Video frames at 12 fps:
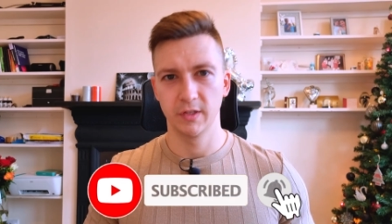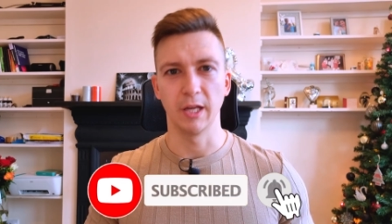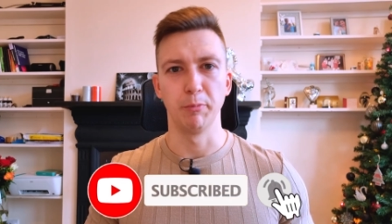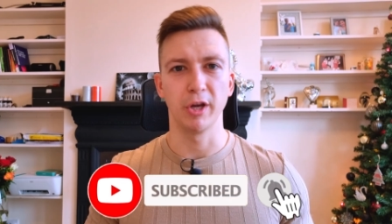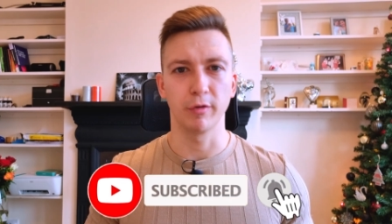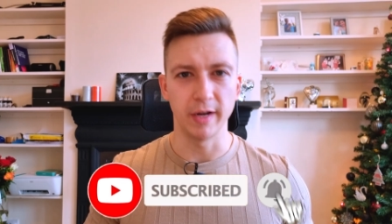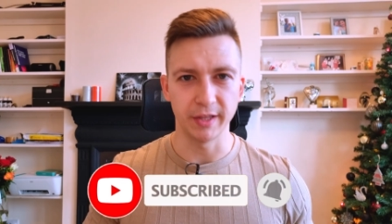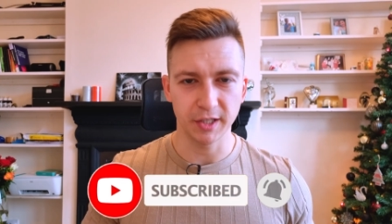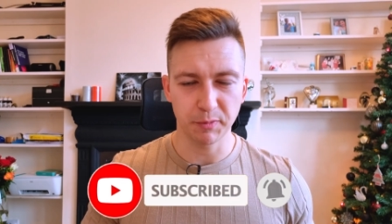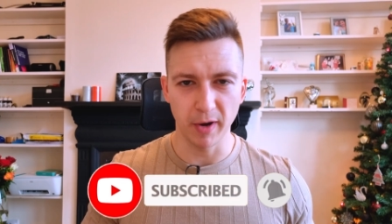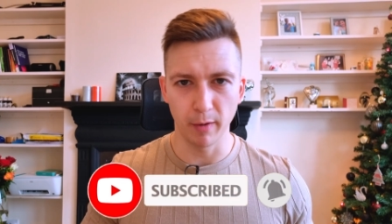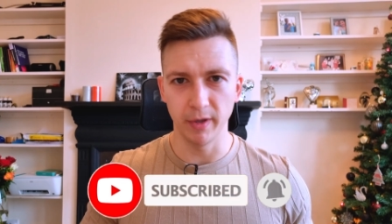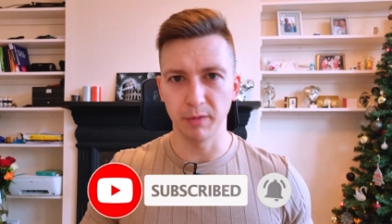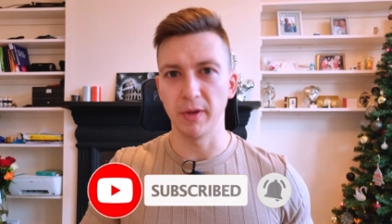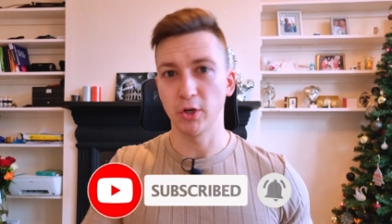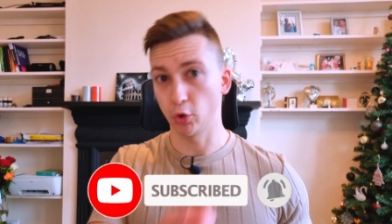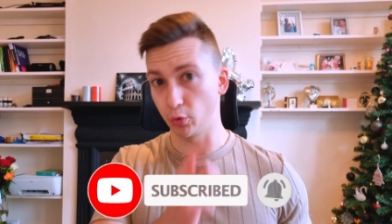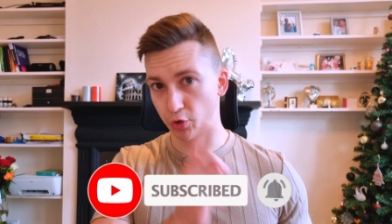gonna be a great experiment,
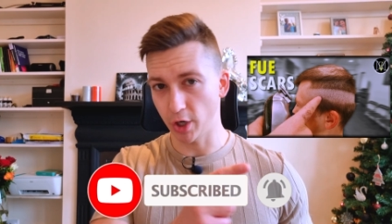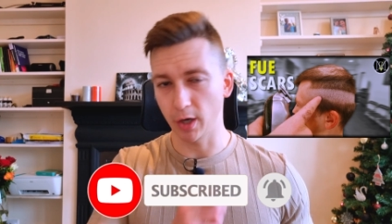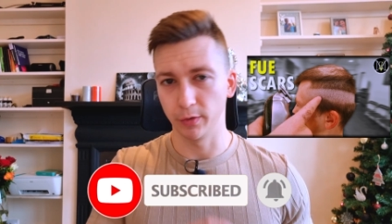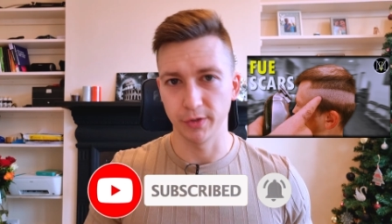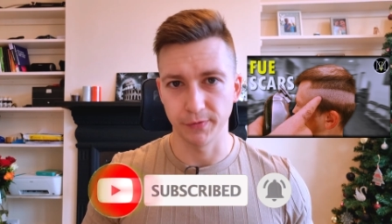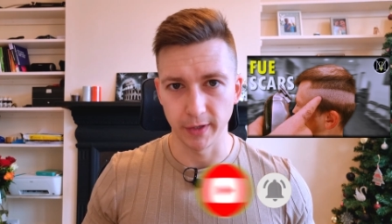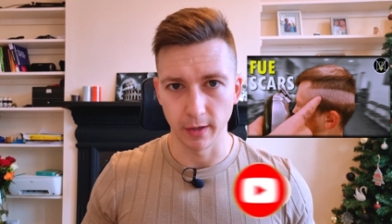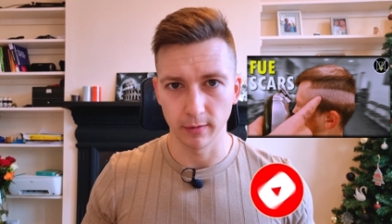make sure to check out this video.